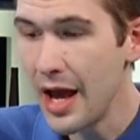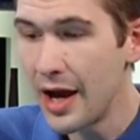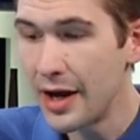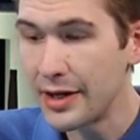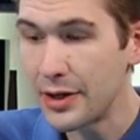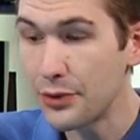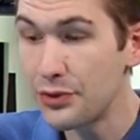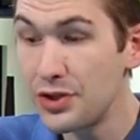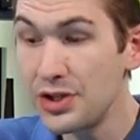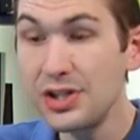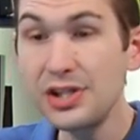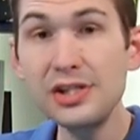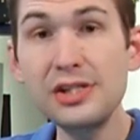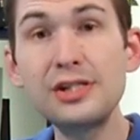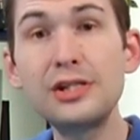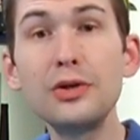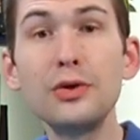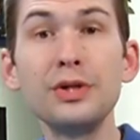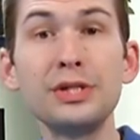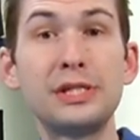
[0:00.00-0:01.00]
Now, this is
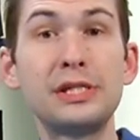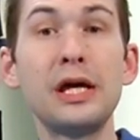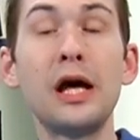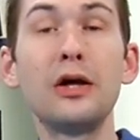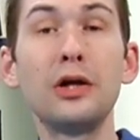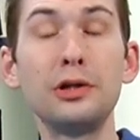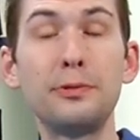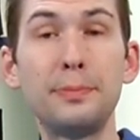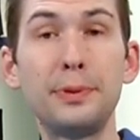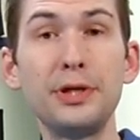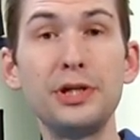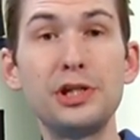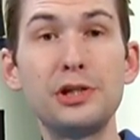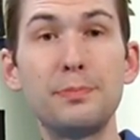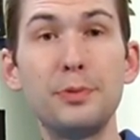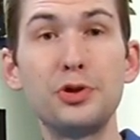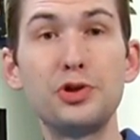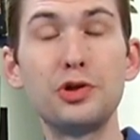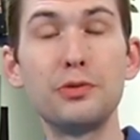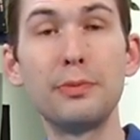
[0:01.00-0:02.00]
still a solid place to
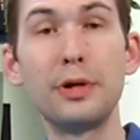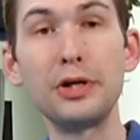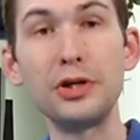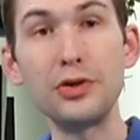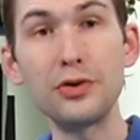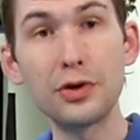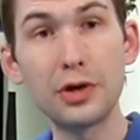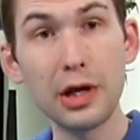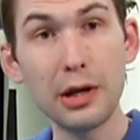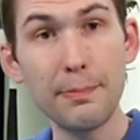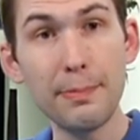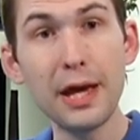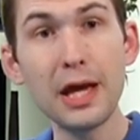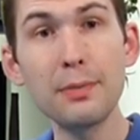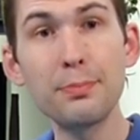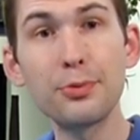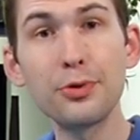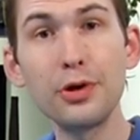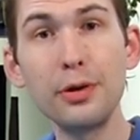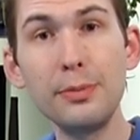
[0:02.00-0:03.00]
put your money. You're going to pay
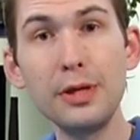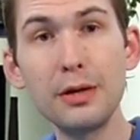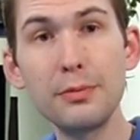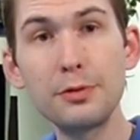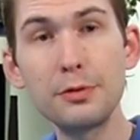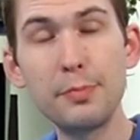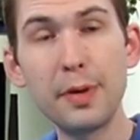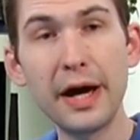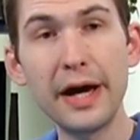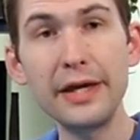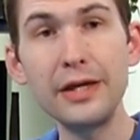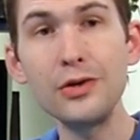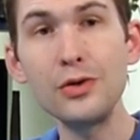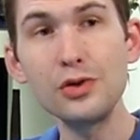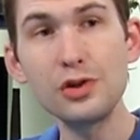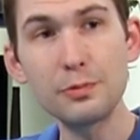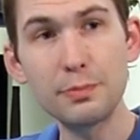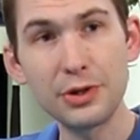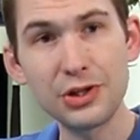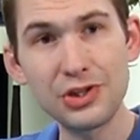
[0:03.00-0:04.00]
a premium to buy it
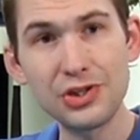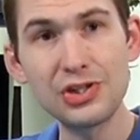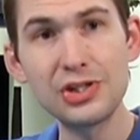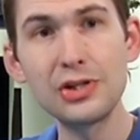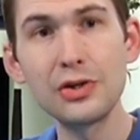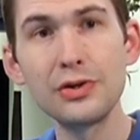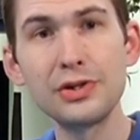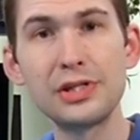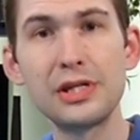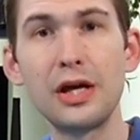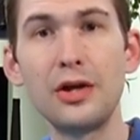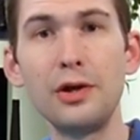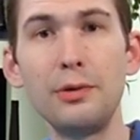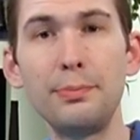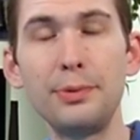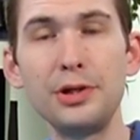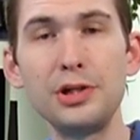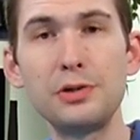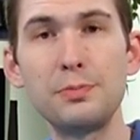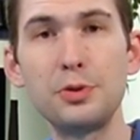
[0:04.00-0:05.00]
used, but it's still a solid
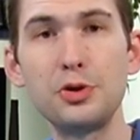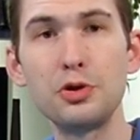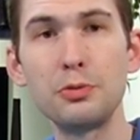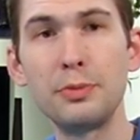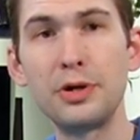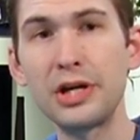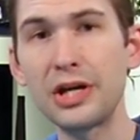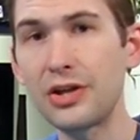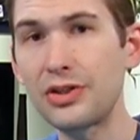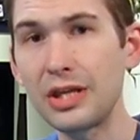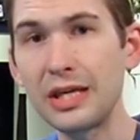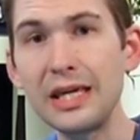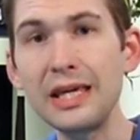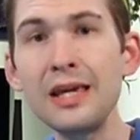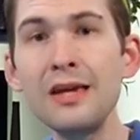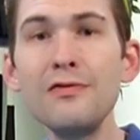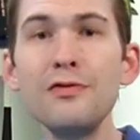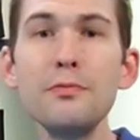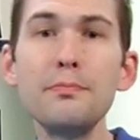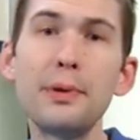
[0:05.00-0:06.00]
place to put your money. I think
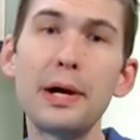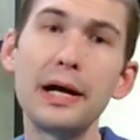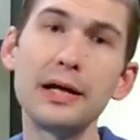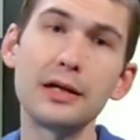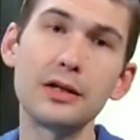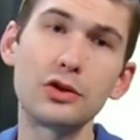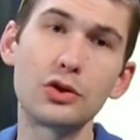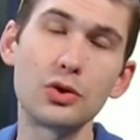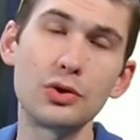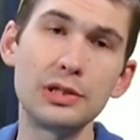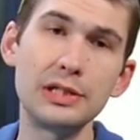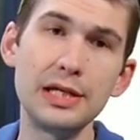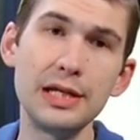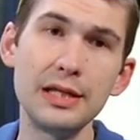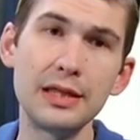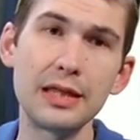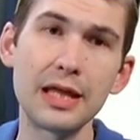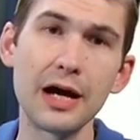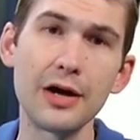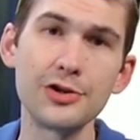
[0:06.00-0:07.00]
even buying at
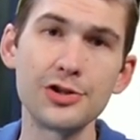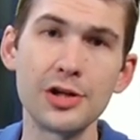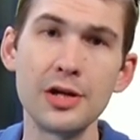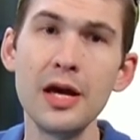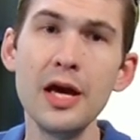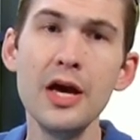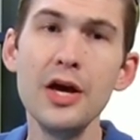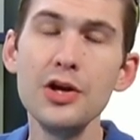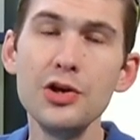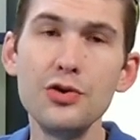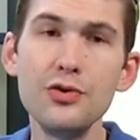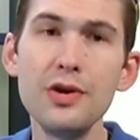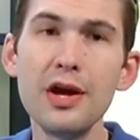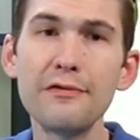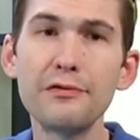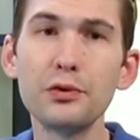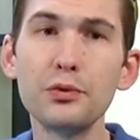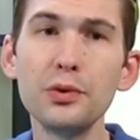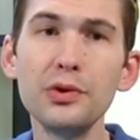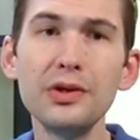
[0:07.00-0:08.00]
13000 dollars you're
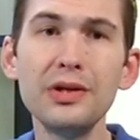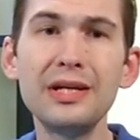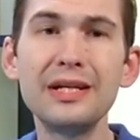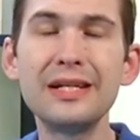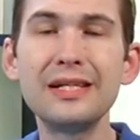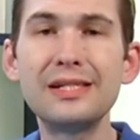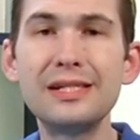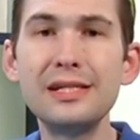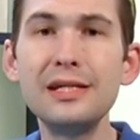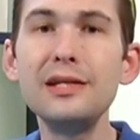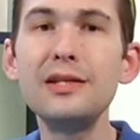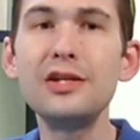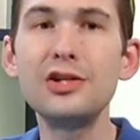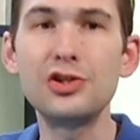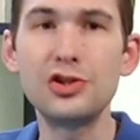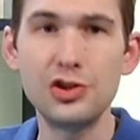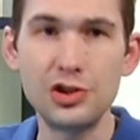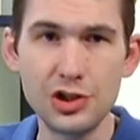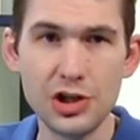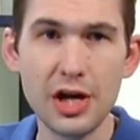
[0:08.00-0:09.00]
never really going to see this
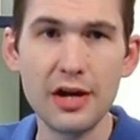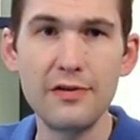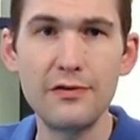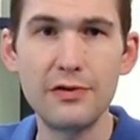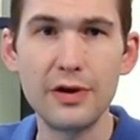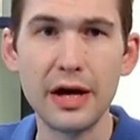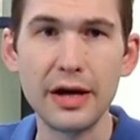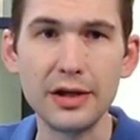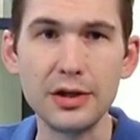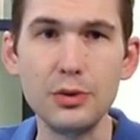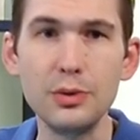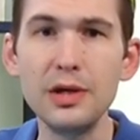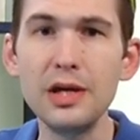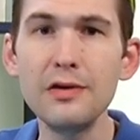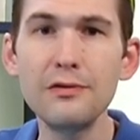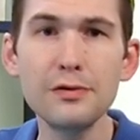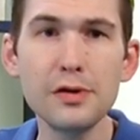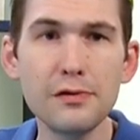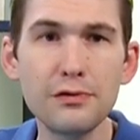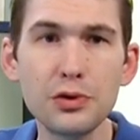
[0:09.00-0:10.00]
shed value,
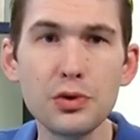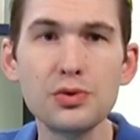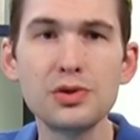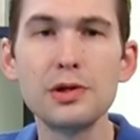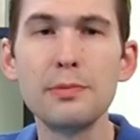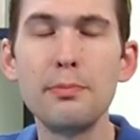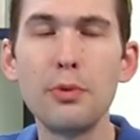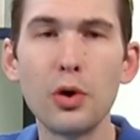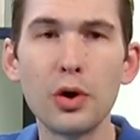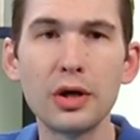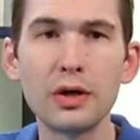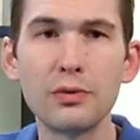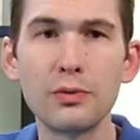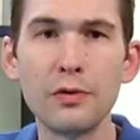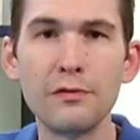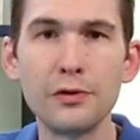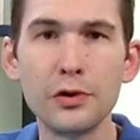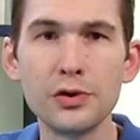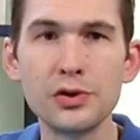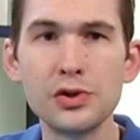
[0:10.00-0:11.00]
even if there's a market
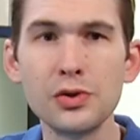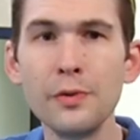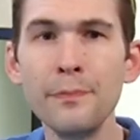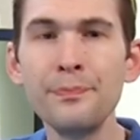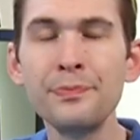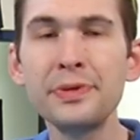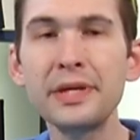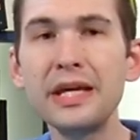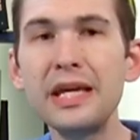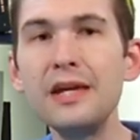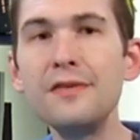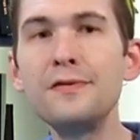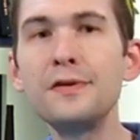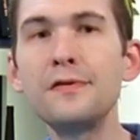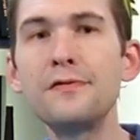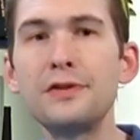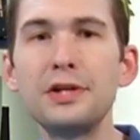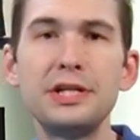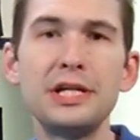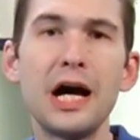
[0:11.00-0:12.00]
reversal, even
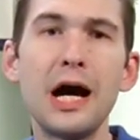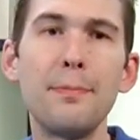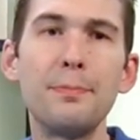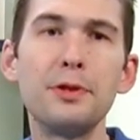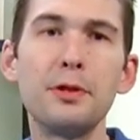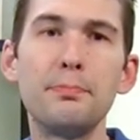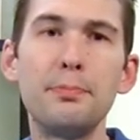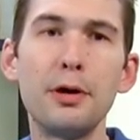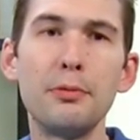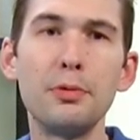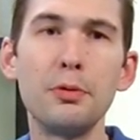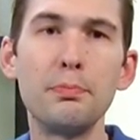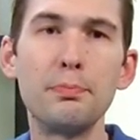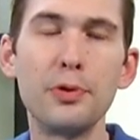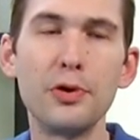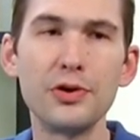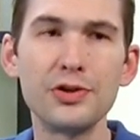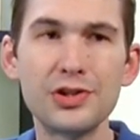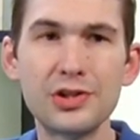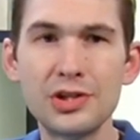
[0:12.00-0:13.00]
if the top of the bubble
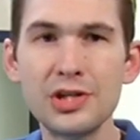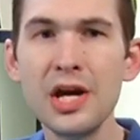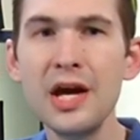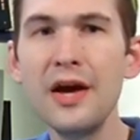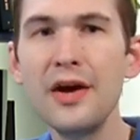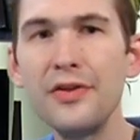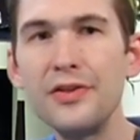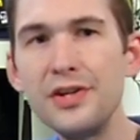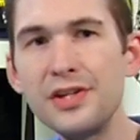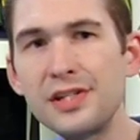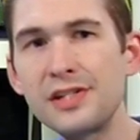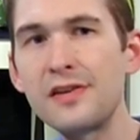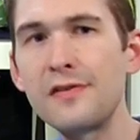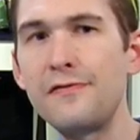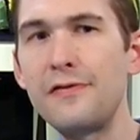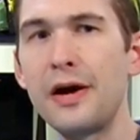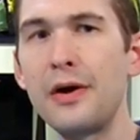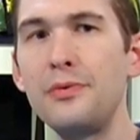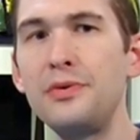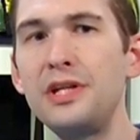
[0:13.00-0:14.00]
bursts. This is a
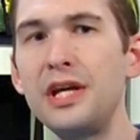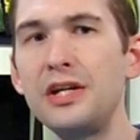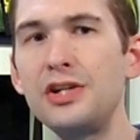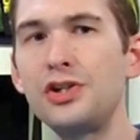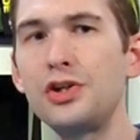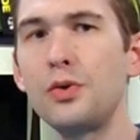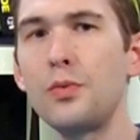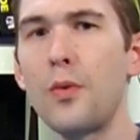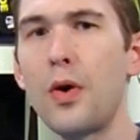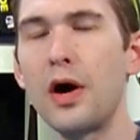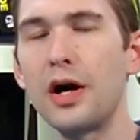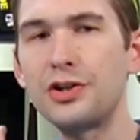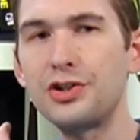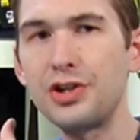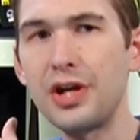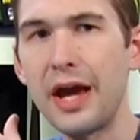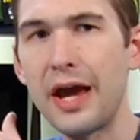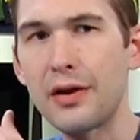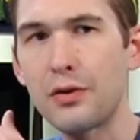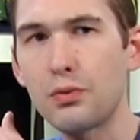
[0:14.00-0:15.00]
foundation
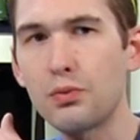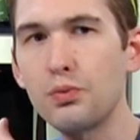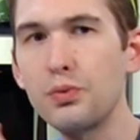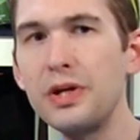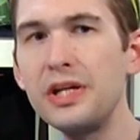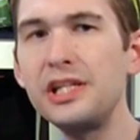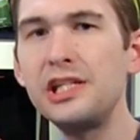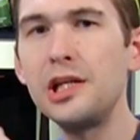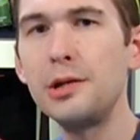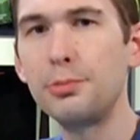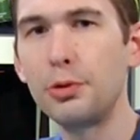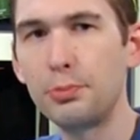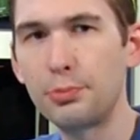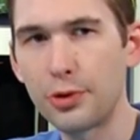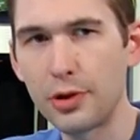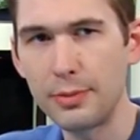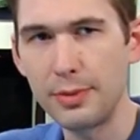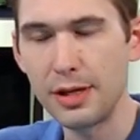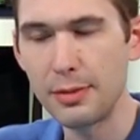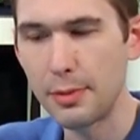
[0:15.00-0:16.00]
watch at a reasonable
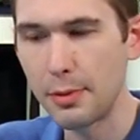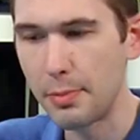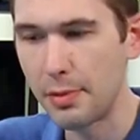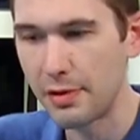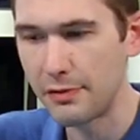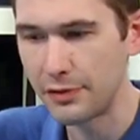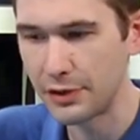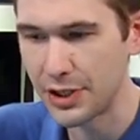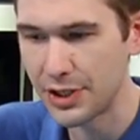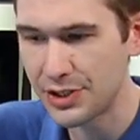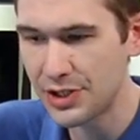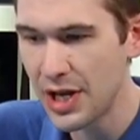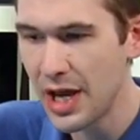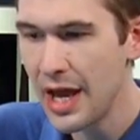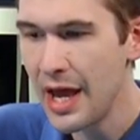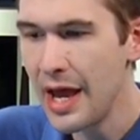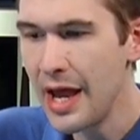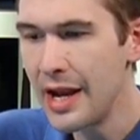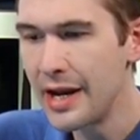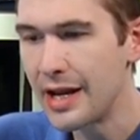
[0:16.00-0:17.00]
premium above list.
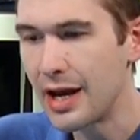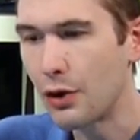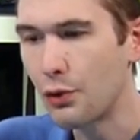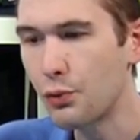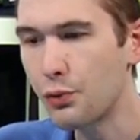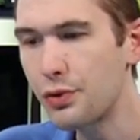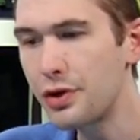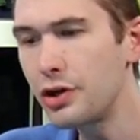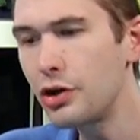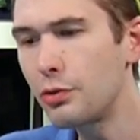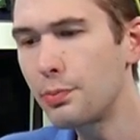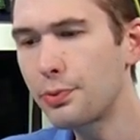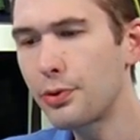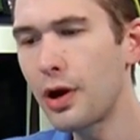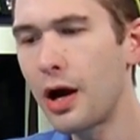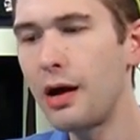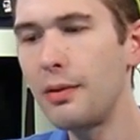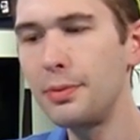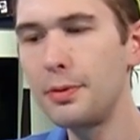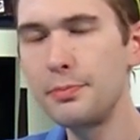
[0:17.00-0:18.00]
Now, real
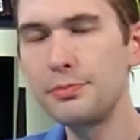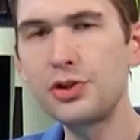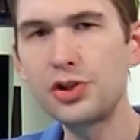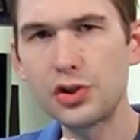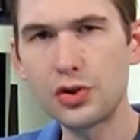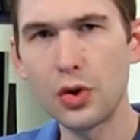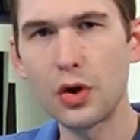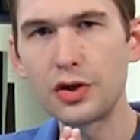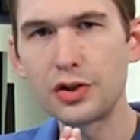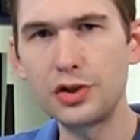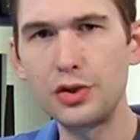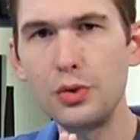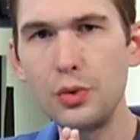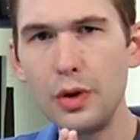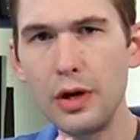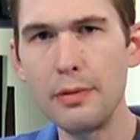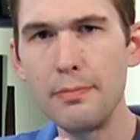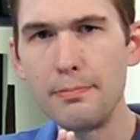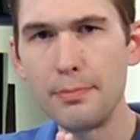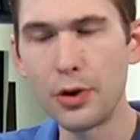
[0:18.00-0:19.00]
problems start
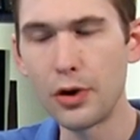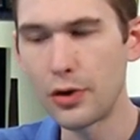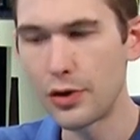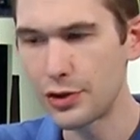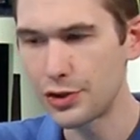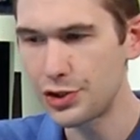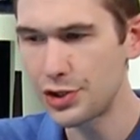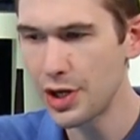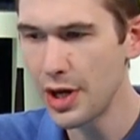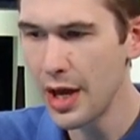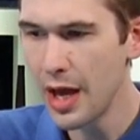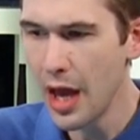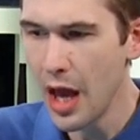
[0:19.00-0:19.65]
to emerge